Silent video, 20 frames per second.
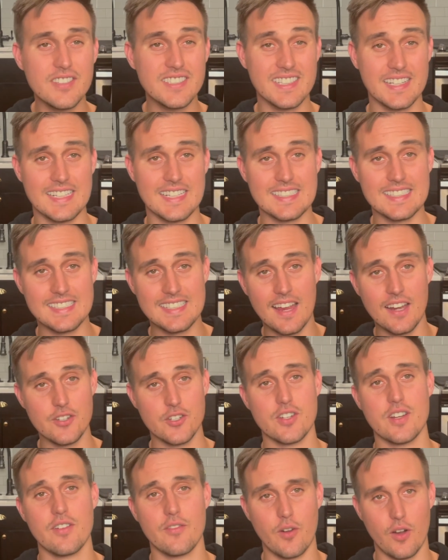is an
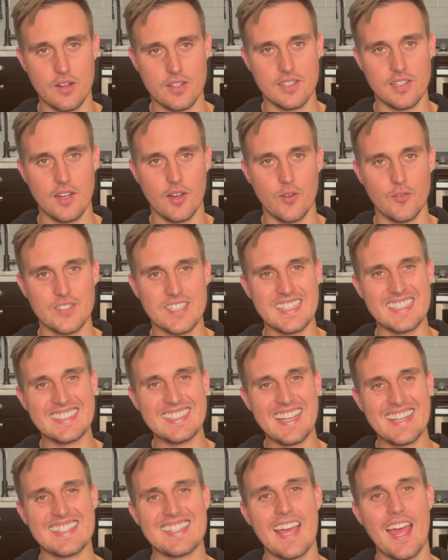extension of ourselves and it
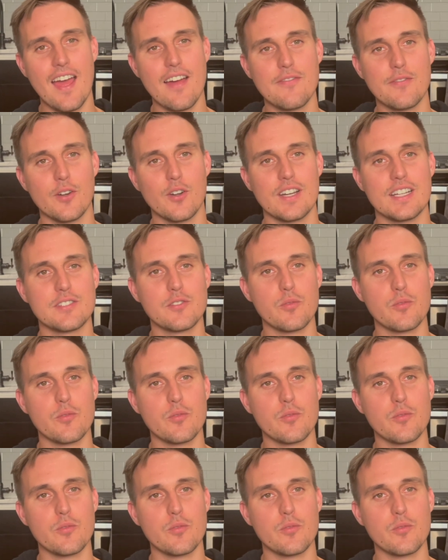takes effort. It's